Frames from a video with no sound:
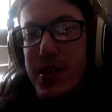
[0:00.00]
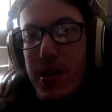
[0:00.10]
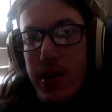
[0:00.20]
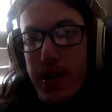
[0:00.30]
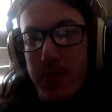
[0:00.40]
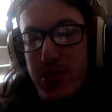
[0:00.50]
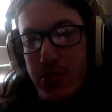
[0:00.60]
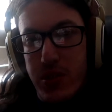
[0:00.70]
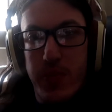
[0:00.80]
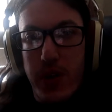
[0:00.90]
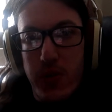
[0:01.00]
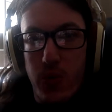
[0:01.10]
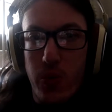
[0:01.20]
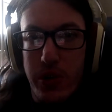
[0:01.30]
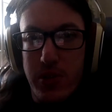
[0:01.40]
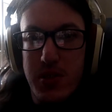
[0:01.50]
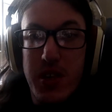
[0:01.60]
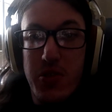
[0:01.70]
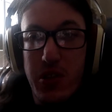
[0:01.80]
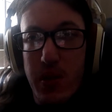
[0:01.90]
Um, so she bought new ones, and they're